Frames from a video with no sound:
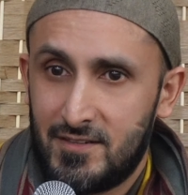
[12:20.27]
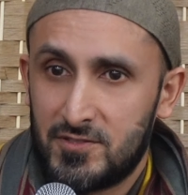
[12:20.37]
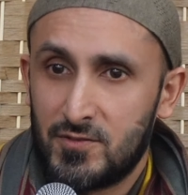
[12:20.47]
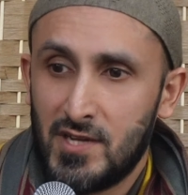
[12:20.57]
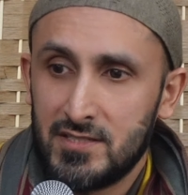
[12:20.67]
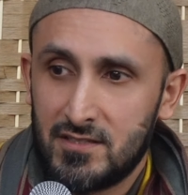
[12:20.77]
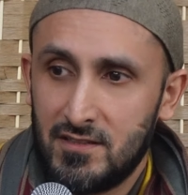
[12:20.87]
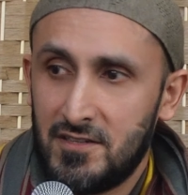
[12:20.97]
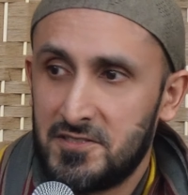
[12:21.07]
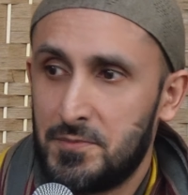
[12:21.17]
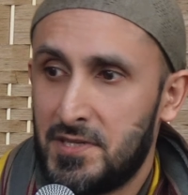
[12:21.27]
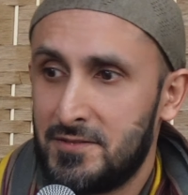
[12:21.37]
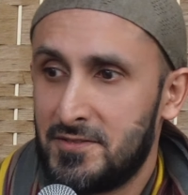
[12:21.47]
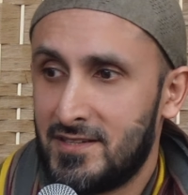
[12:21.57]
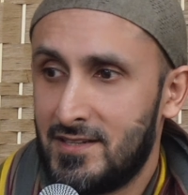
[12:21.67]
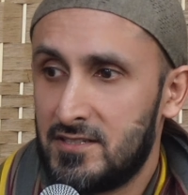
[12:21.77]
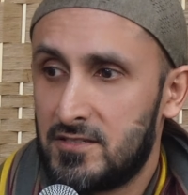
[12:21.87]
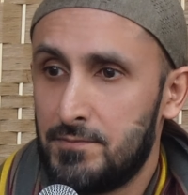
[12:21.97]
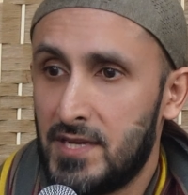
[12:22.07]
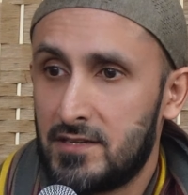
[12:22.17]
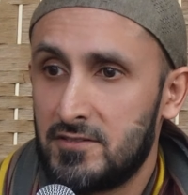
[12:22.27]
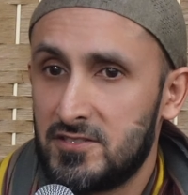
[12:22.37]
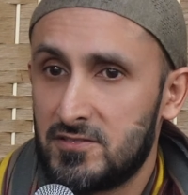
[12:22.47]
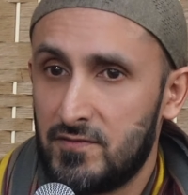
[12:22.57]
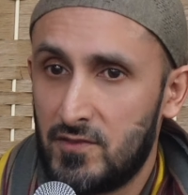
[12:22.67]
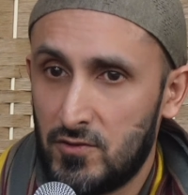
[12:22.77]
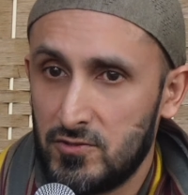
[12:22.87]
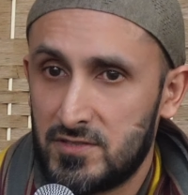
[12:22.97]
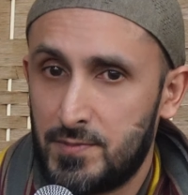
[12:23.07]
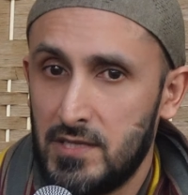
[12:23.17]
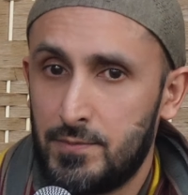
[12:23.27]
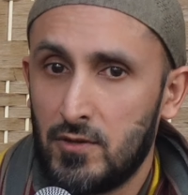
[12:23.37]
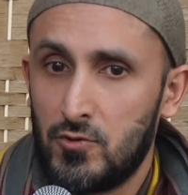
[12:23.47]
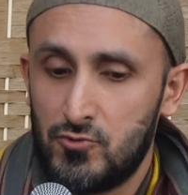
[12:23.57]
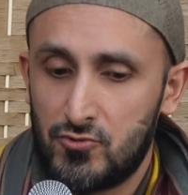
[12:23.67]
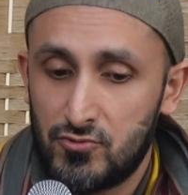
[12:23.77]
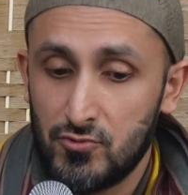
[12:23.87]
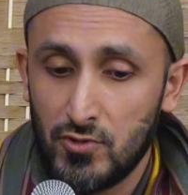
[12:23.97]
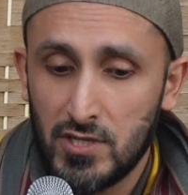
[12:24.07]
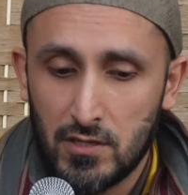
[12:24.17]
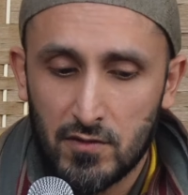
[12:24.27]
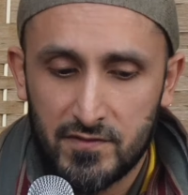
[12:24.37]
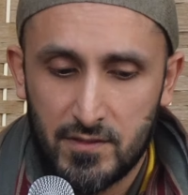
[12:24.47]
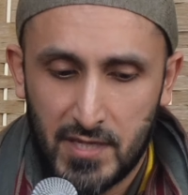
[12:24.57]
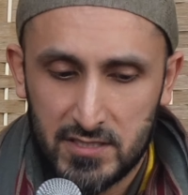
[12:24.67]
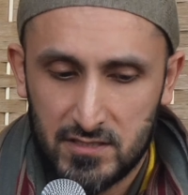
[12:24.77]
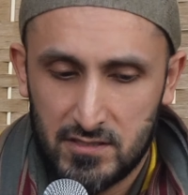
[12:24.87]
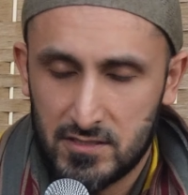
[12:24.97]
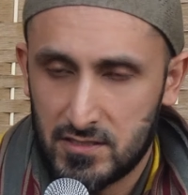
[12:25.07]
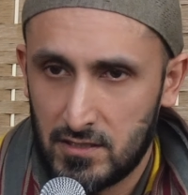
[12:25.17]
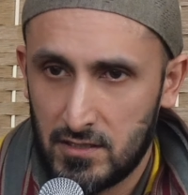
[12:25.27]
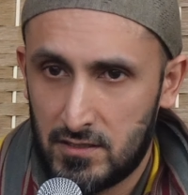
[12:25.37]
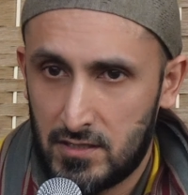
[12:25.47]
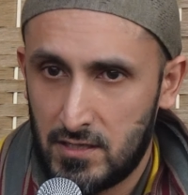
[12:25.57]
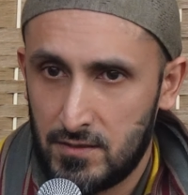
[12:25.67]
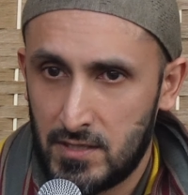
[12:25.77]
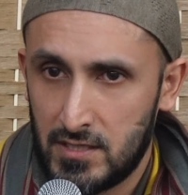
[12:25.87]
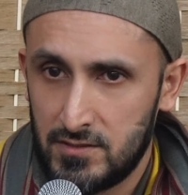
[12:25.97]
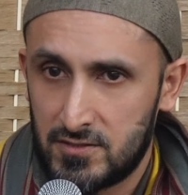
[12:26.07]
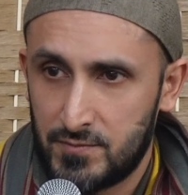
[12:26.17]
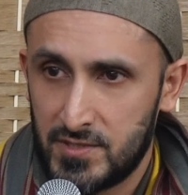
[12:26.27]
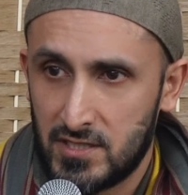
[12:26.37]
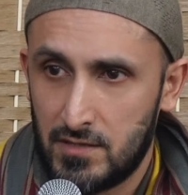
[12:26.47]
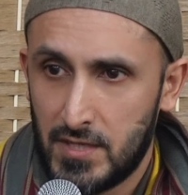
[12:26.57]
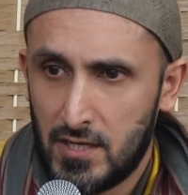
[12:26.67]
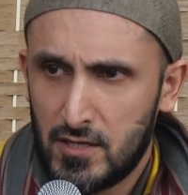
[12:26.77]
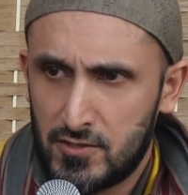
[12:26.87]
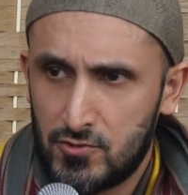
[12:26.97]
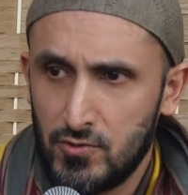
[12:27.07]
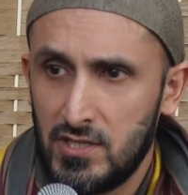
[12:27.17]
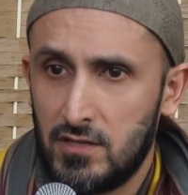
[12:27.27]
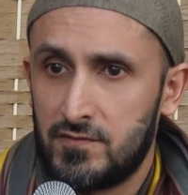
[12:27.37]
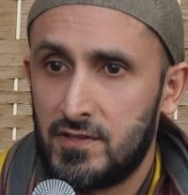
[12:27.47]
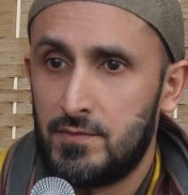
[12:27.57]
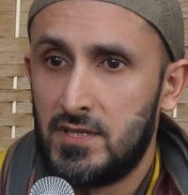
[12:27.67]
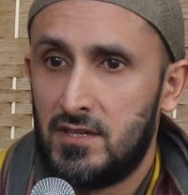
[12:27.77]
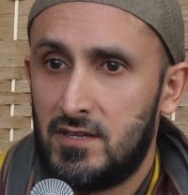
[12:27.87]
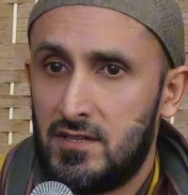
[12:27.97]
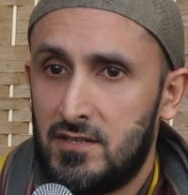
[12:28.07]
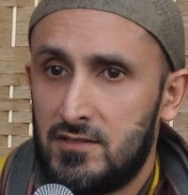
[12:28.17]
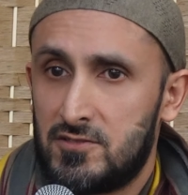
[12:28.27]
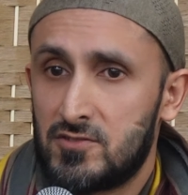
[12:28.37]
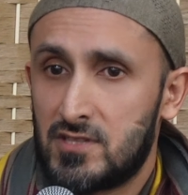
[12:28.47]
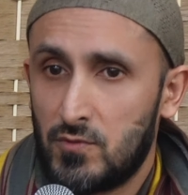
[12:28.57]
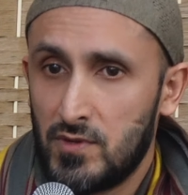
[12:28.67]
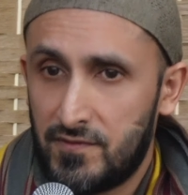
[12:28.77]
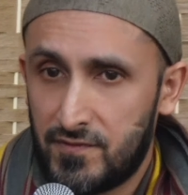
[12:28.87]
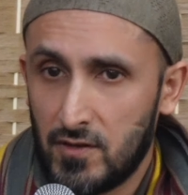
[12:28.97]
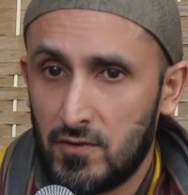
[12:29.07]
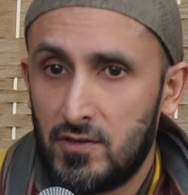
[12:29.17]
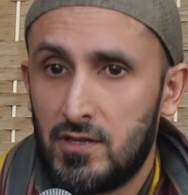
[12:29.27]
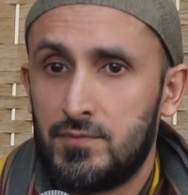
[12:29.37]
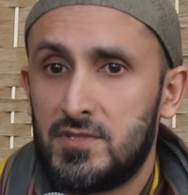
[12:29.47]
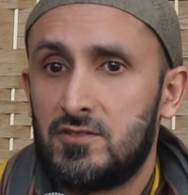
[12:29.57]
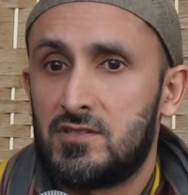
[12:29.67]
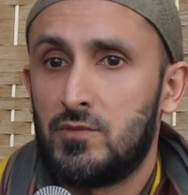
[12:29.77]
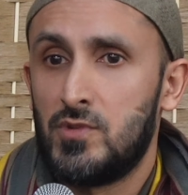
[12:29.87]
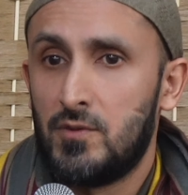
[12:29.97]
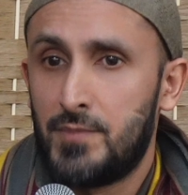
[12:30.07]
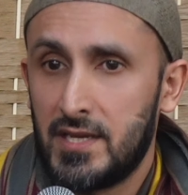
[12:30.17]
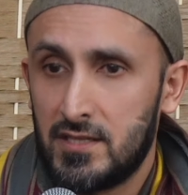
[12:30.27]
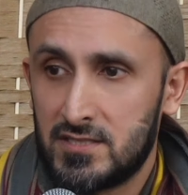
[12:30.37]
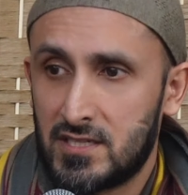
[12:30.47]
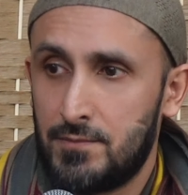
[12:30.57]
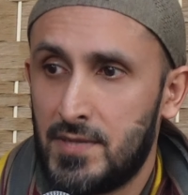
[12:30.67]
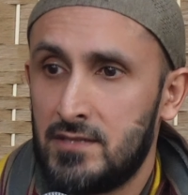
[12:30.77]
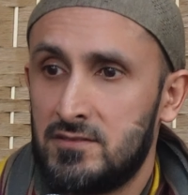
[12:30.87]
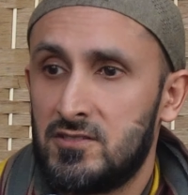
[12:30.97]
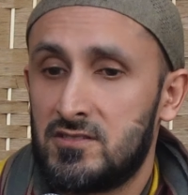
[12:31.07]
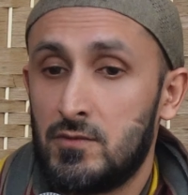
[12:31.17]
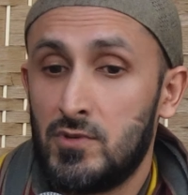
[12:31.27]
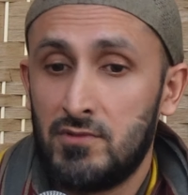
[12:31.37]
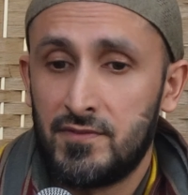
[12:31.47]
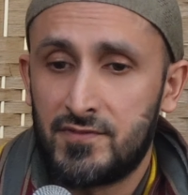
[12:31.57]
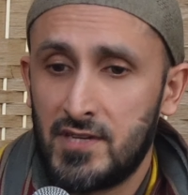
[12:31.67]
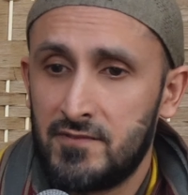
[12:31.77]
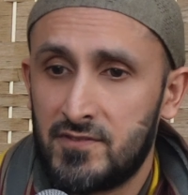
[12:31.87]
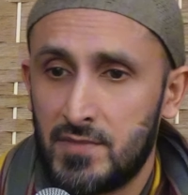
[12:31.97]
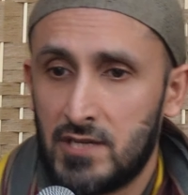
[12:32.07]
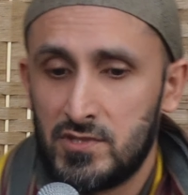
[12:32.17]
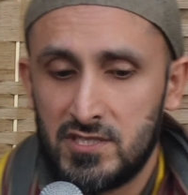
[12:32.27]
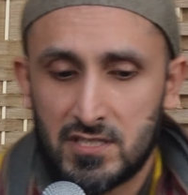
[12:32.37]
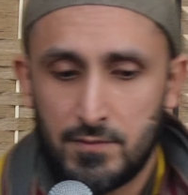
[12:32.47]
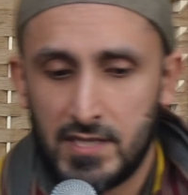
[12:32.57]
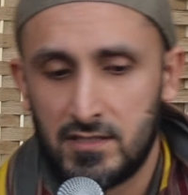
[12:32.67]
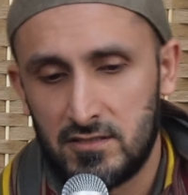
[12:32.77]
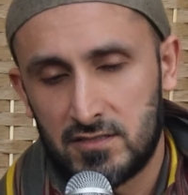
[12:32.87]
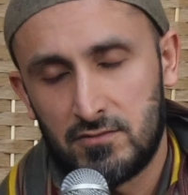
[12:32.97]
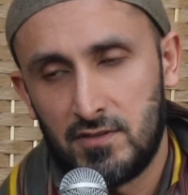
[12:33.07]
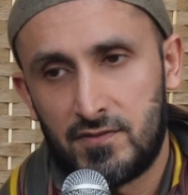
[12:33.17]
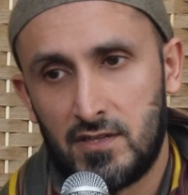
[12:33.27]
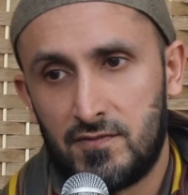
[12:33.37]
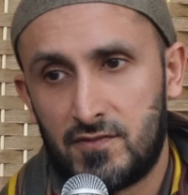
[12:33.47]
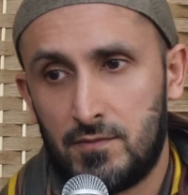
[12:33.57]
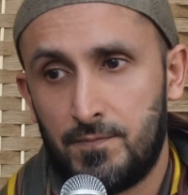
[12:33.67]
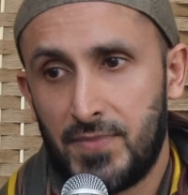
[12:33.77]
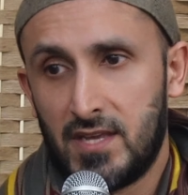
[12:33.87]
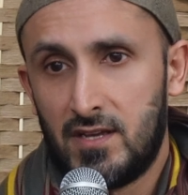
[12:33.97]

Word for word: So we ask Allah subhanahu wa ta'ala to make us of those people who truly love the Messenger sallallahu alaihi wasallam, truly love him, such that we follow him, such that we obey his command, such that we refrain from that which he's commanded us to refrain from